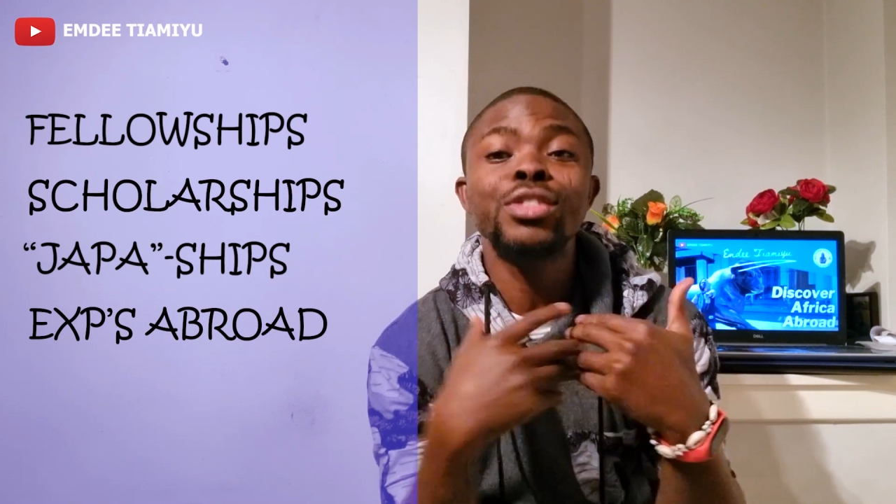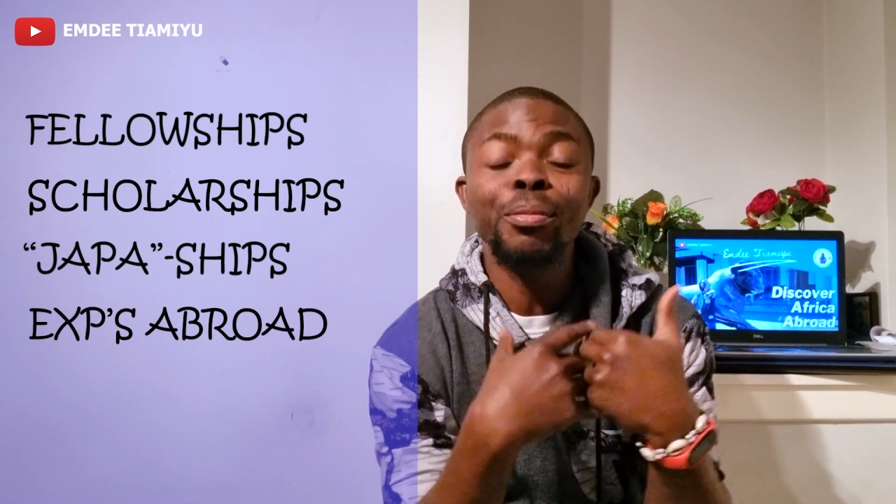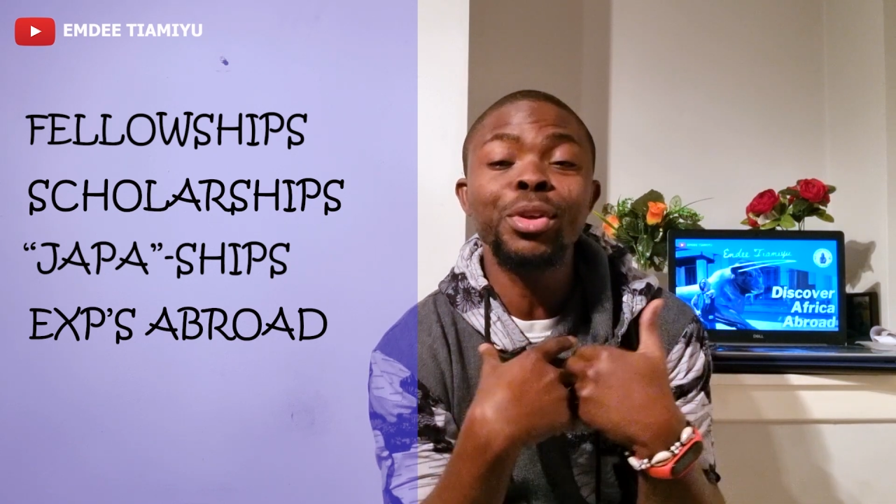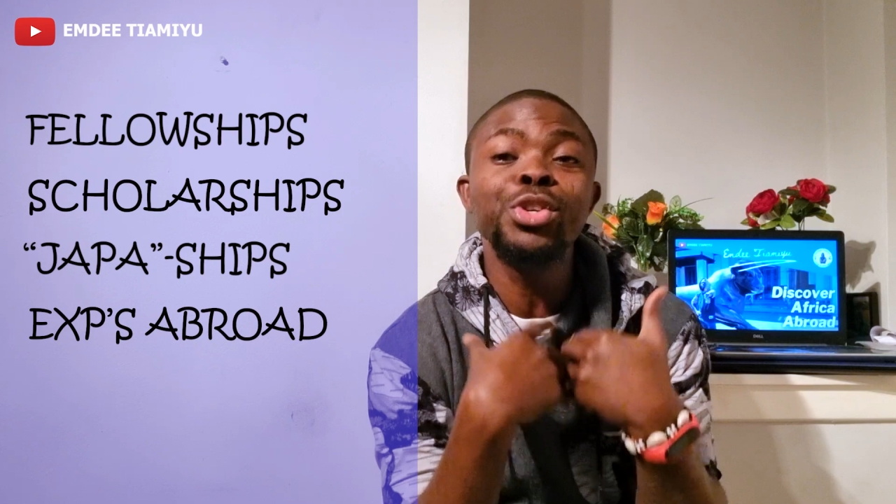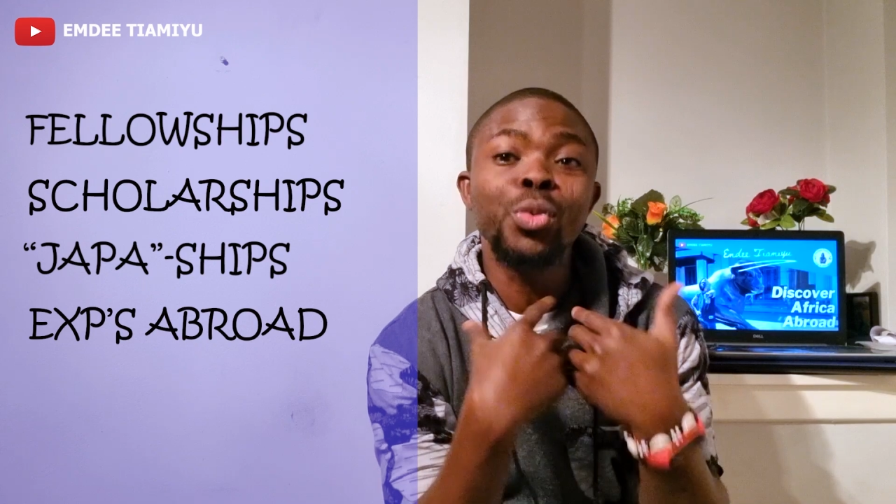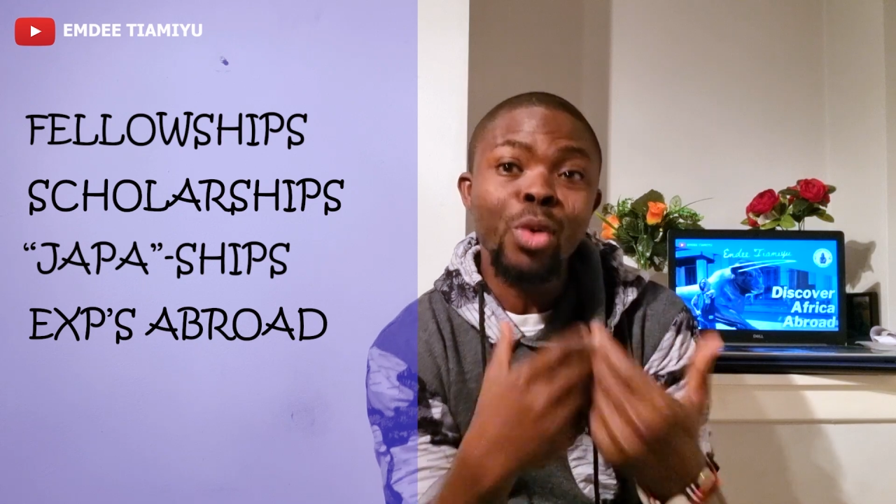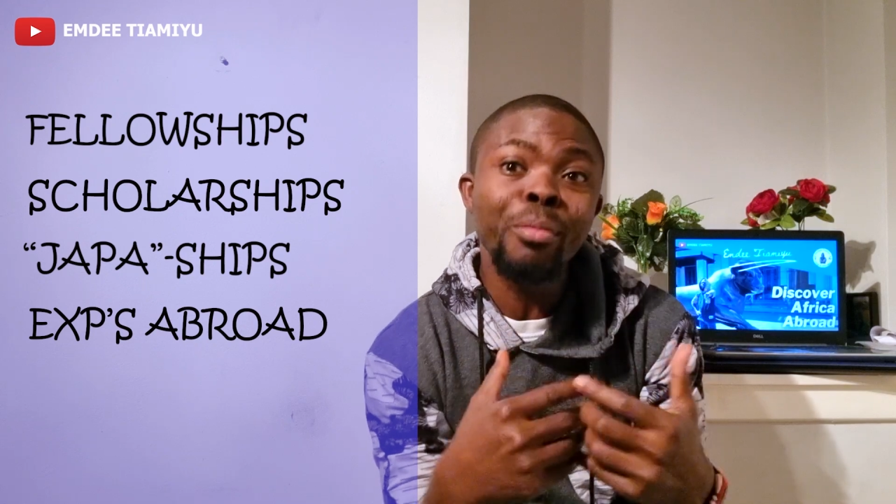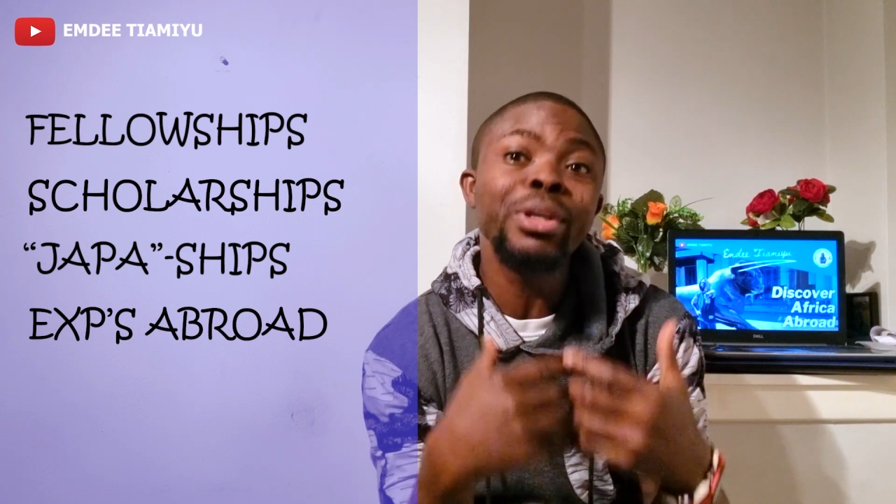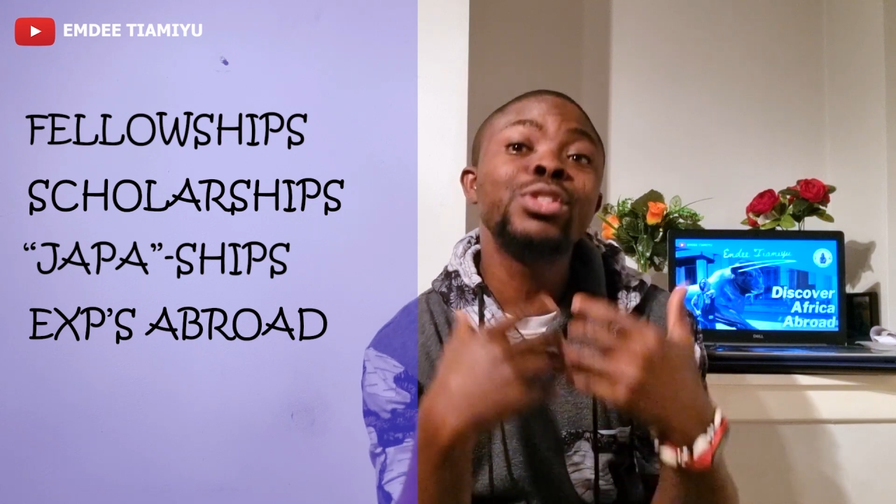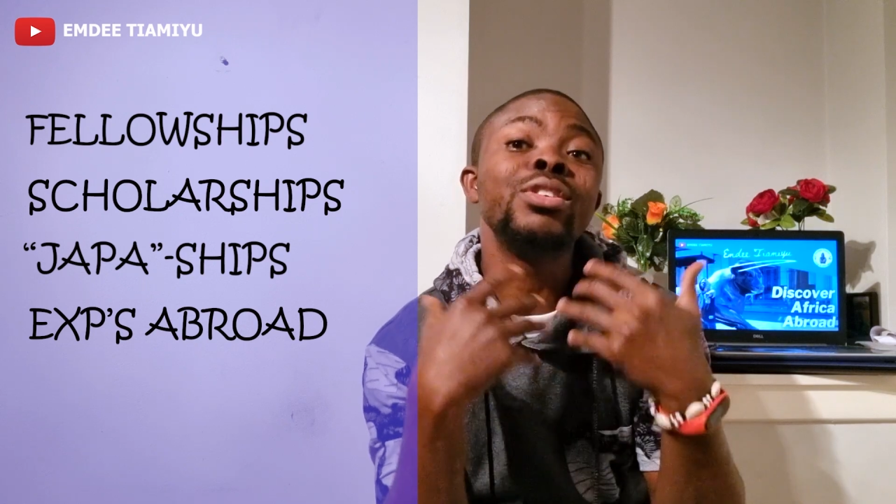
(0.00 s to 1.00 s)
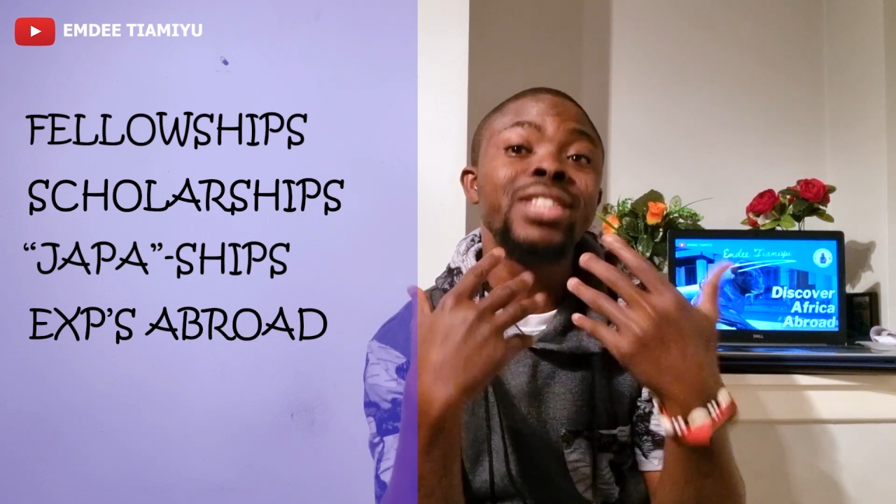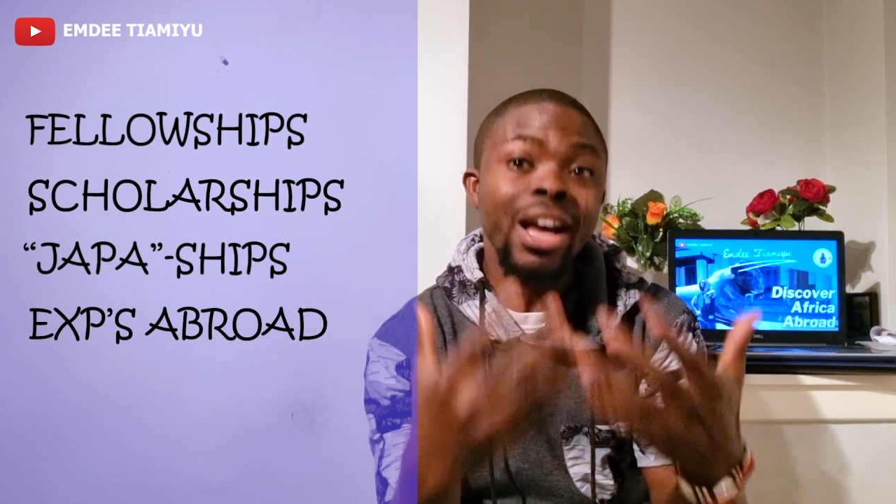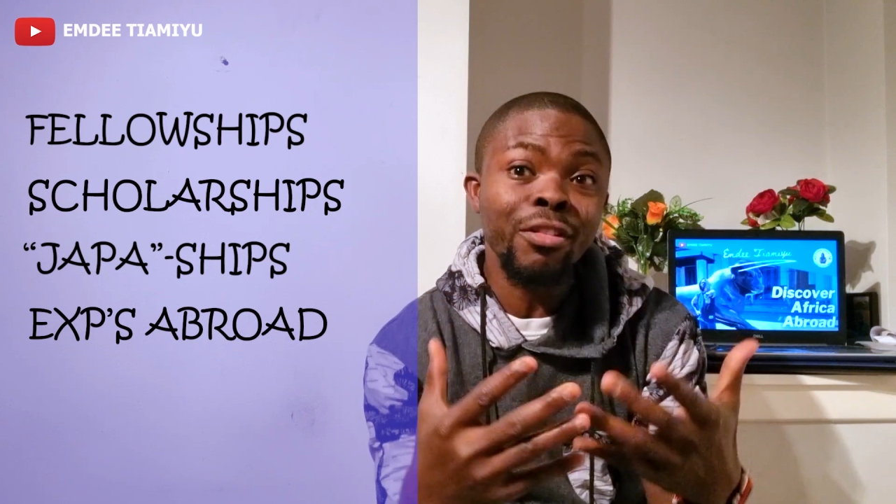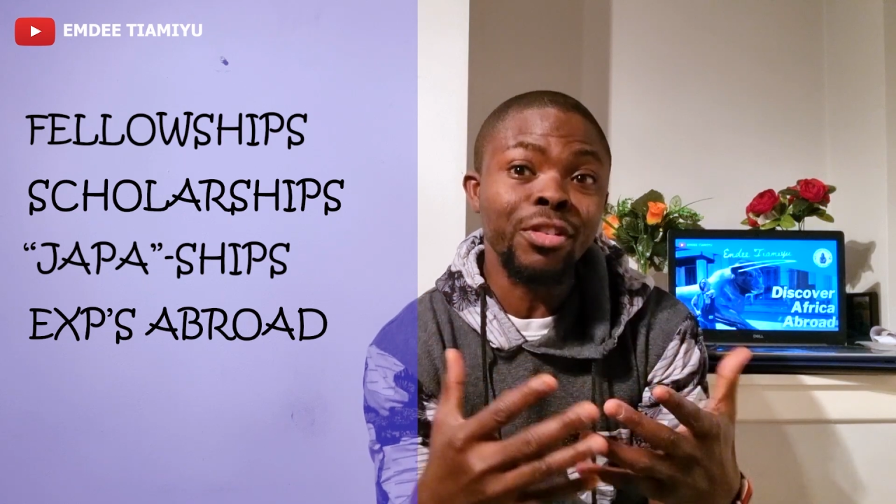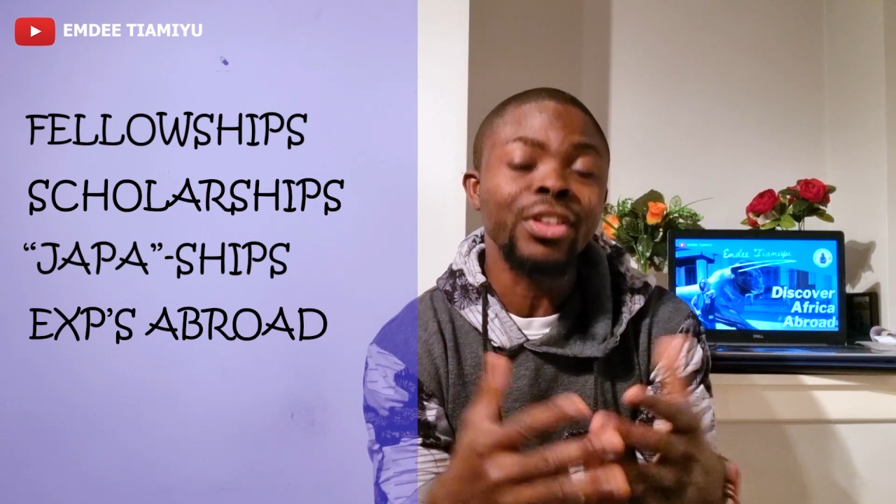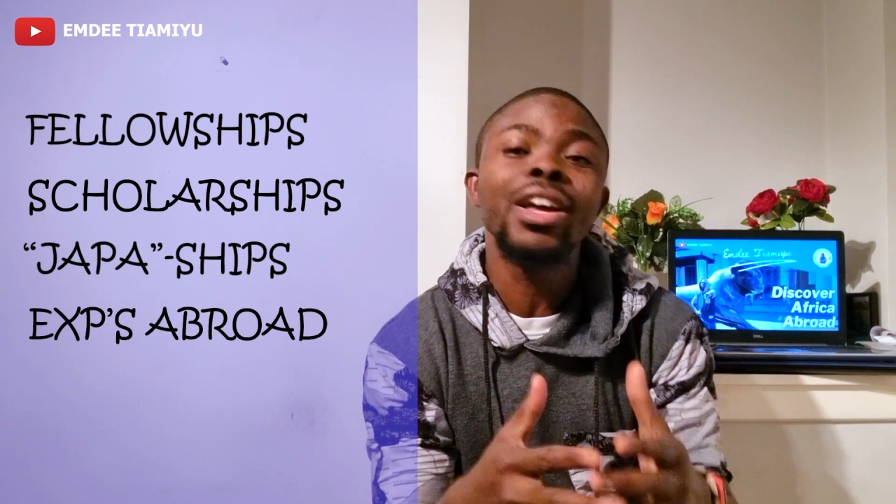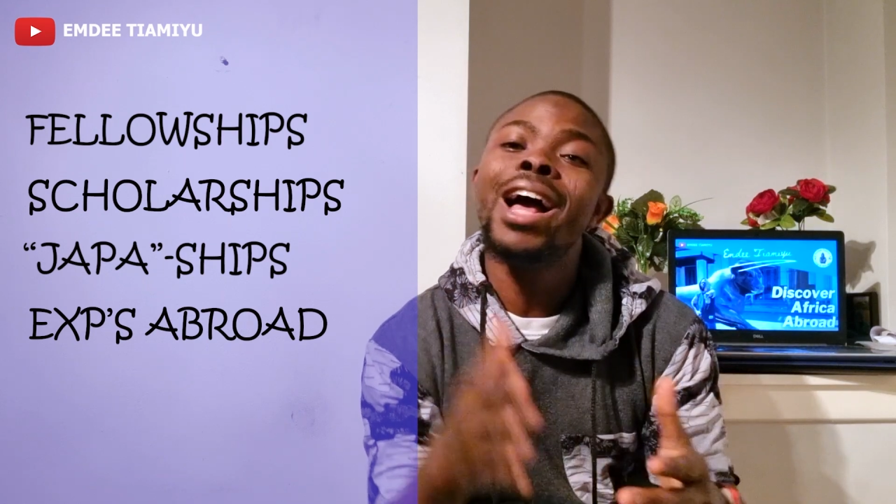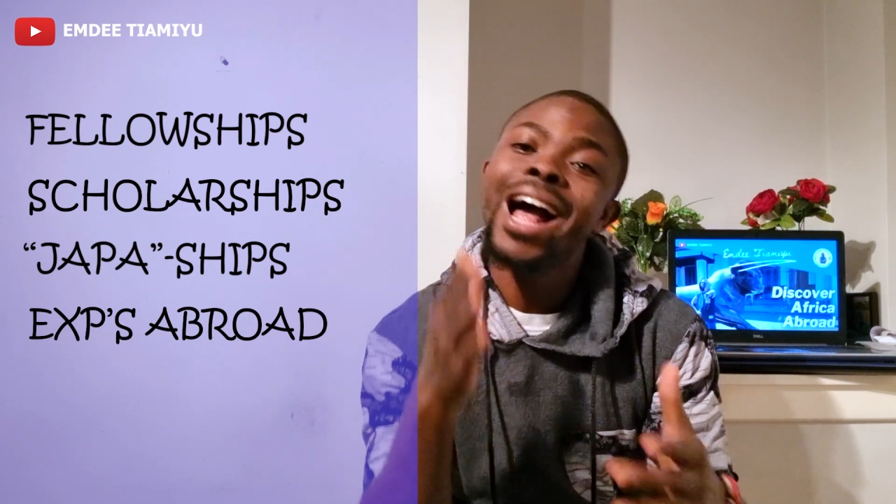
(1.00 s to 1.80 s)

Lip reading: something you want me to delve on,